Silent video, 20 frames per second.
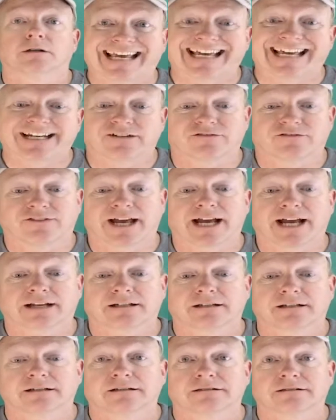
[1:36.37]
And in
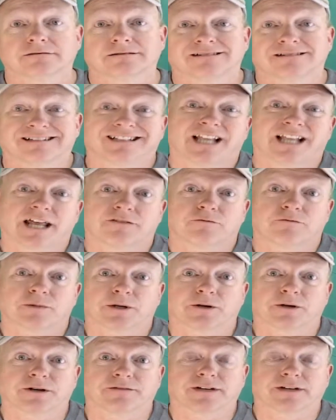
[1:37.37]
fact, a lot of them you
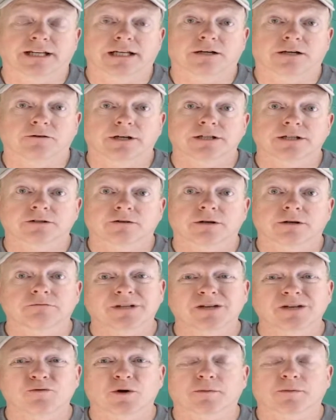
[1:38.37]
don't even need a green screen,
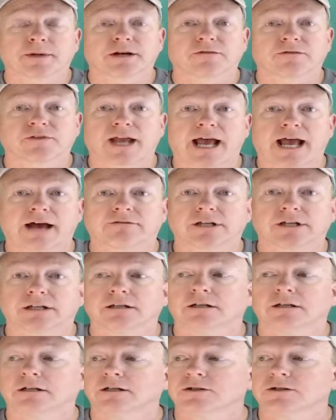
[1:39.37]
but they work better if you have it.
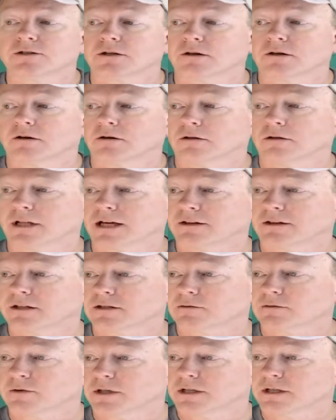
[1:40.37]
So like
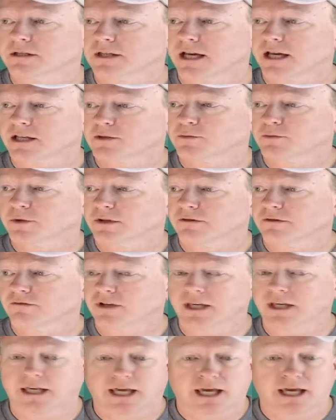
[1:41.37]
this one is XSplit
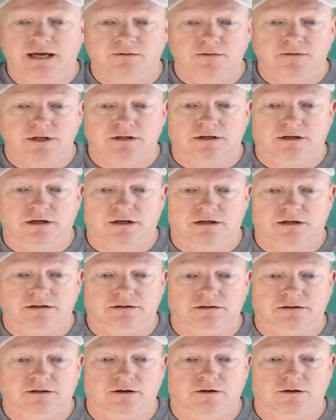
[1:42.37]
VCam,
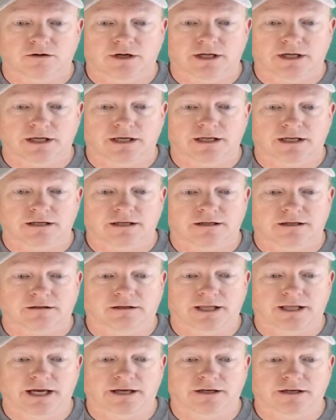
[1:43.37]
so it'll
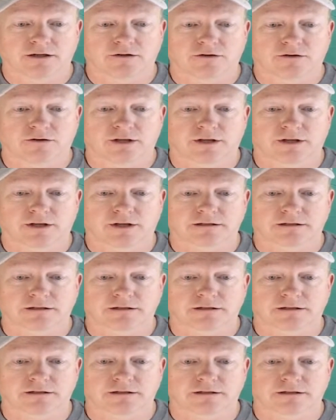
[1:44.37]
allow you to do things
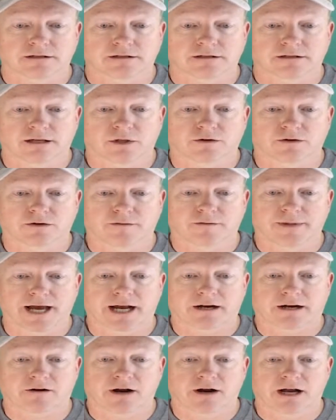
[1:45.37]
like blur the
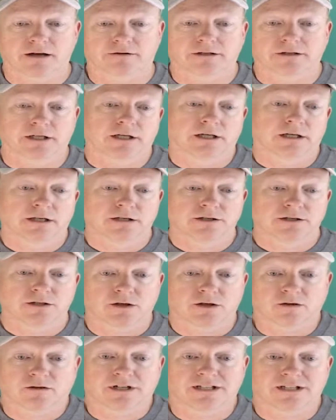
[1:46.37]
background
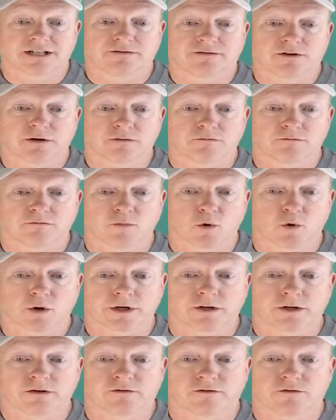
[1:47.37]
so that it's even more
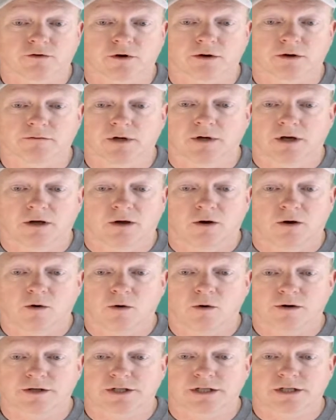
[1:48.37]
uniform,
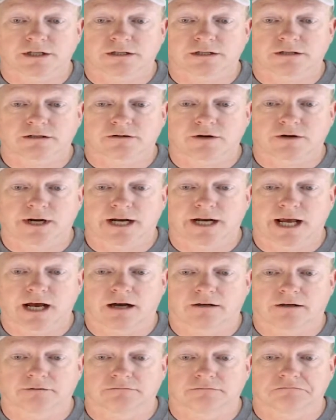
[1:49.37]
or just straight
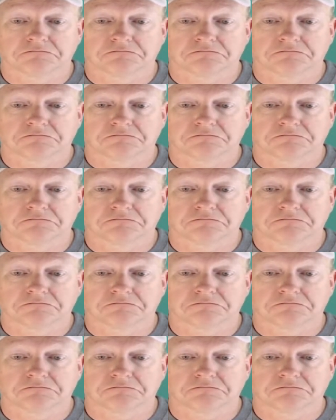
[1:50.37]
out